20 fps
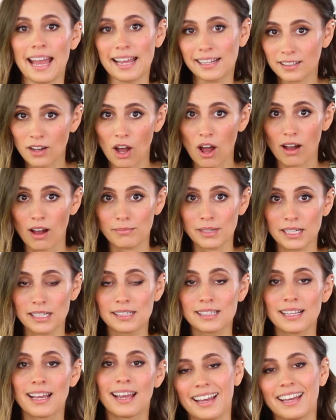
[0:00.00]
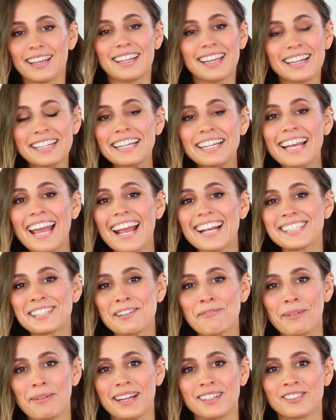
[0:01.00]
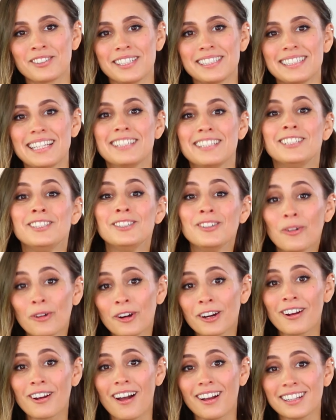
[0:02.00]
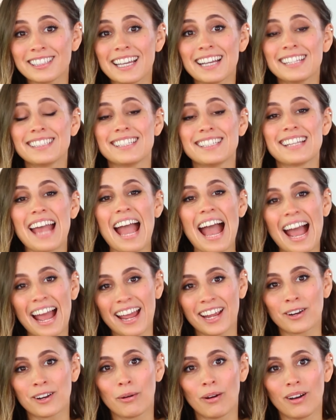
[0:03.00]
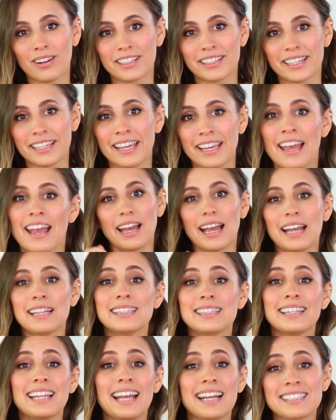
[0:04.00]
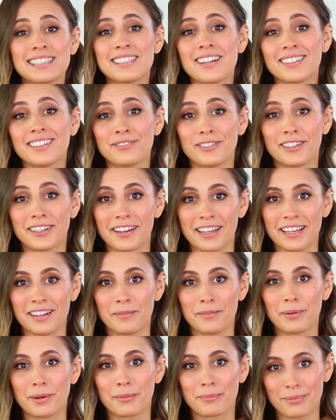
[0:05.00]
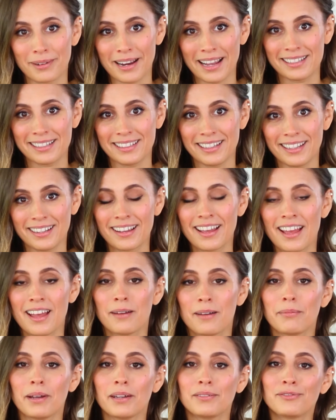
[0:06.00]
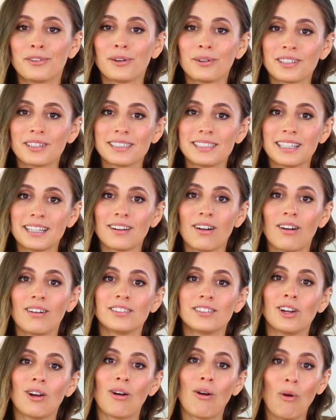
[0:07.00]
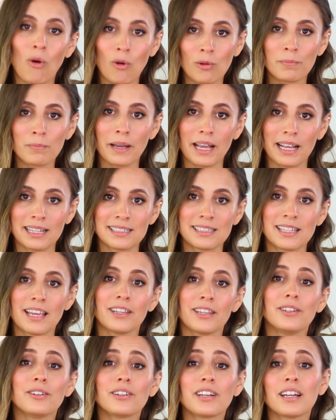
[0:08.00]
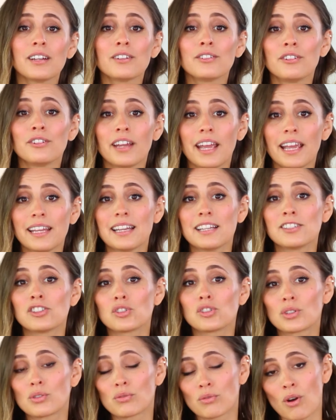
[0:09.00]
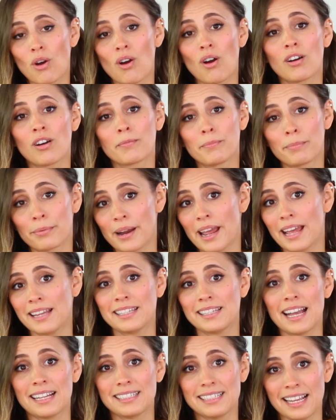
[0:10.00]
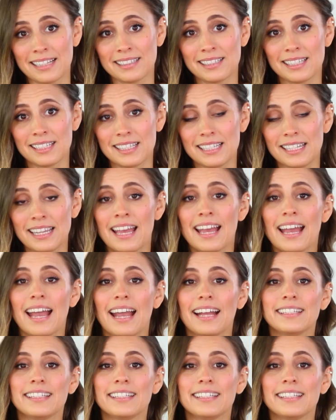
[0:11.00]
and comments, it indicates to Pinterest that your content is high quality. And let's not forget about branding. By focusing on your own pins, you can create a strong brand identity